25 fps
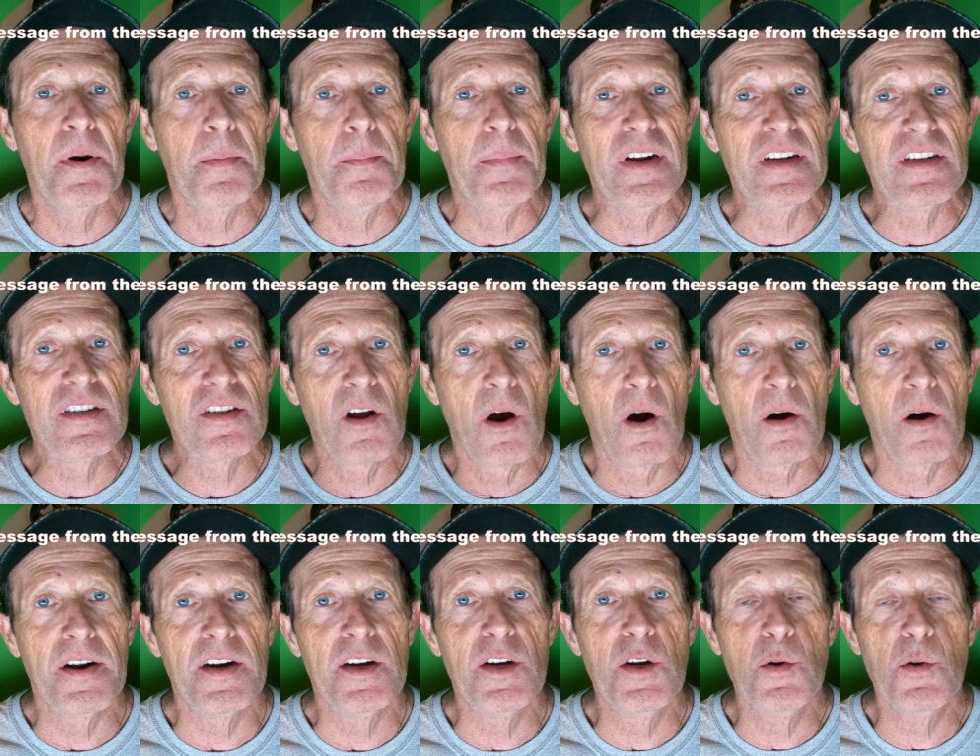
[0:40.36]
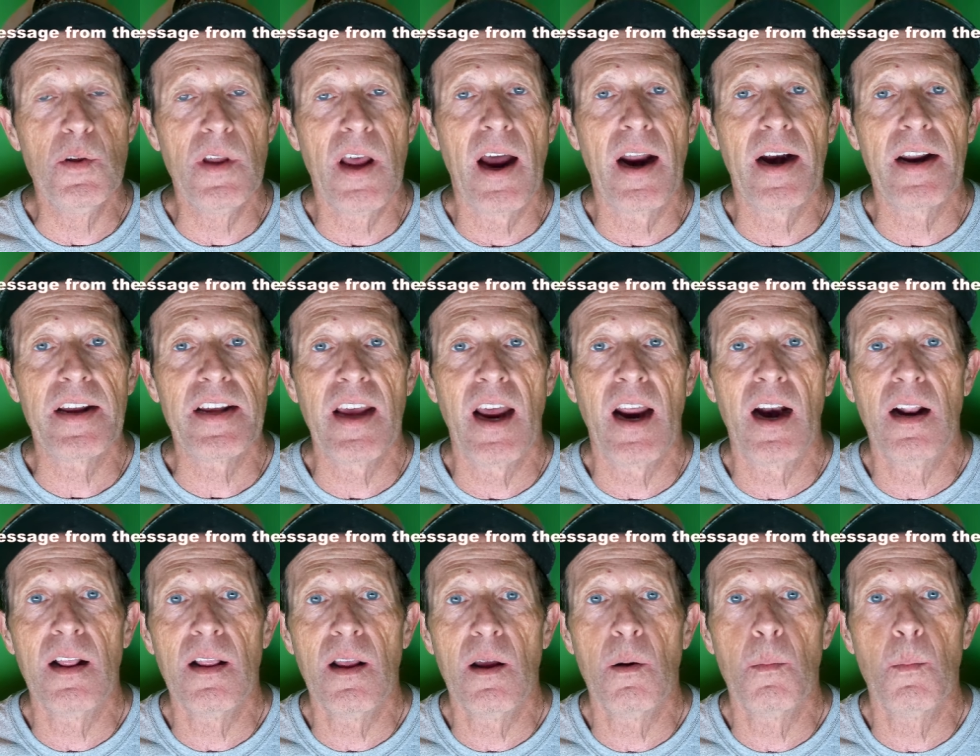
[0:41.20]
to be starting to do that again
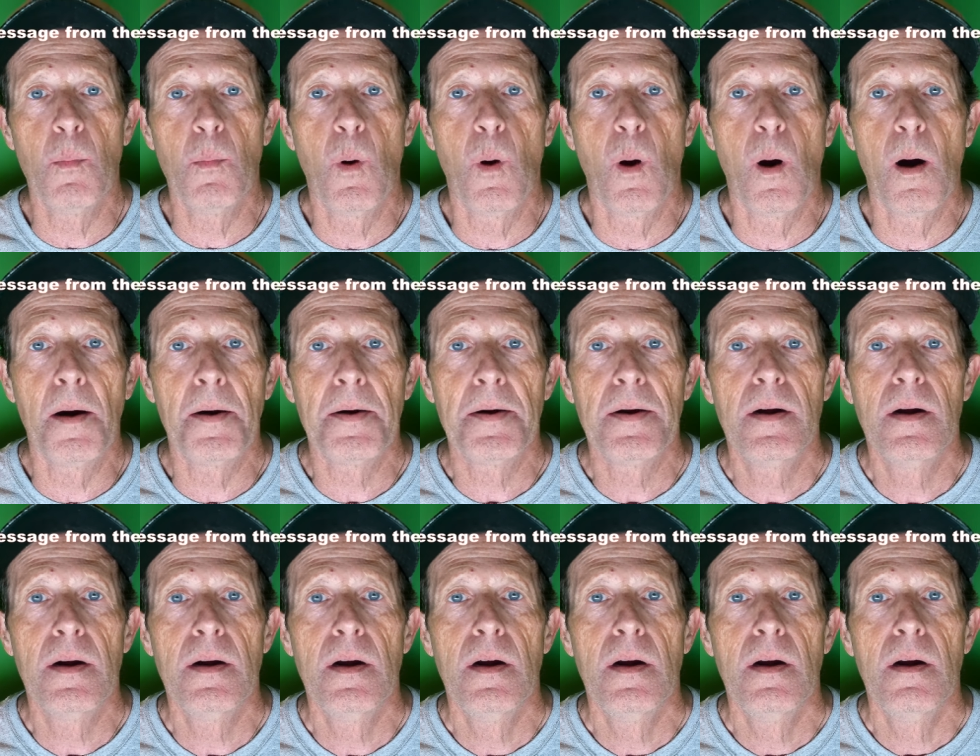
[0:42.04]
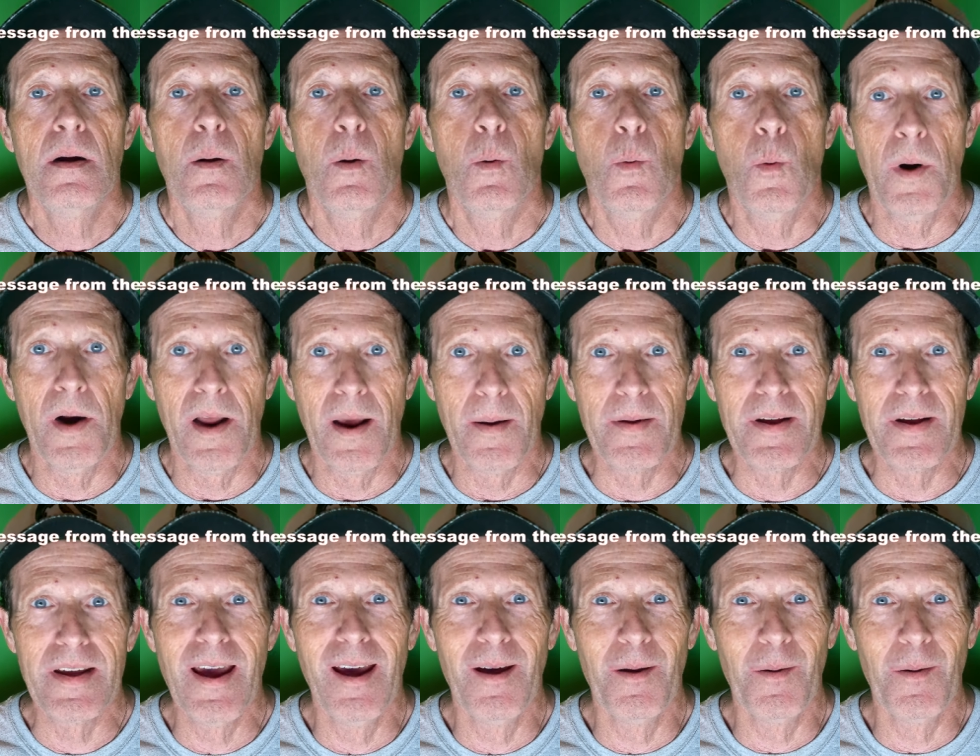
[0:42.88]
a little more. When I, get,